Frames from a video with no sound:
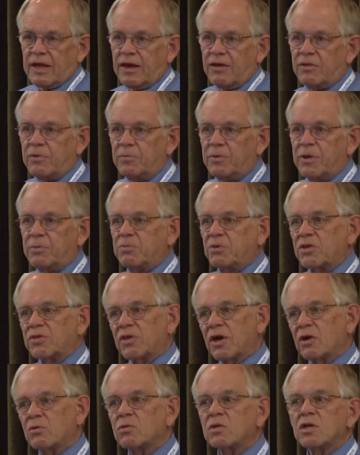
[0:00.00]
And the people
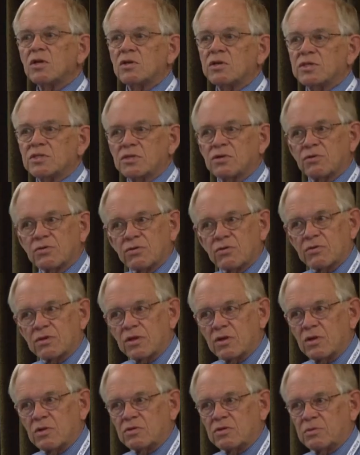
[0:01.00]
thought, well, no, let's go through the
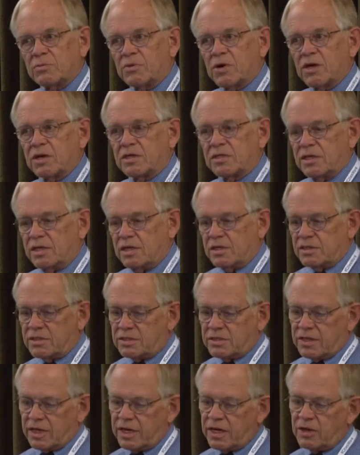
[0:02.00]
local
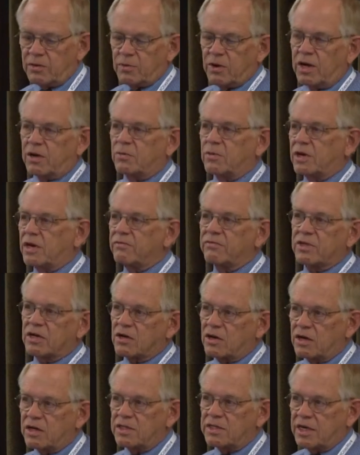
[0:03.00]
process. Anyway, whatever the
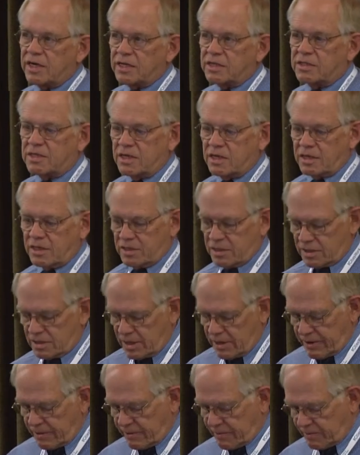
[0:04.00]
context is,
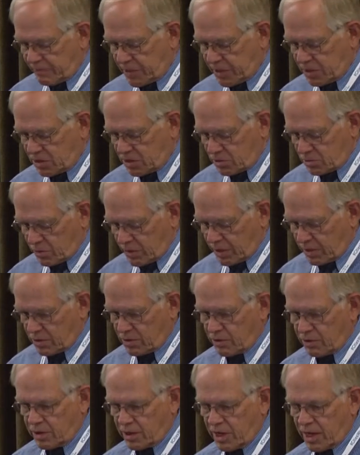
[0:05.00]
this is what the
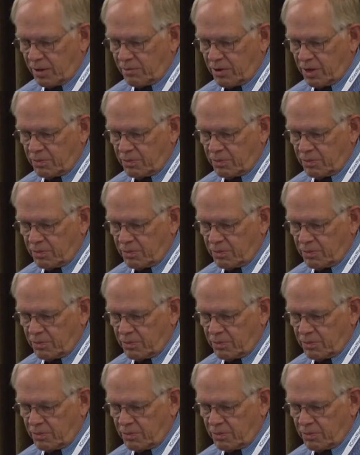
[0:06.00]
court came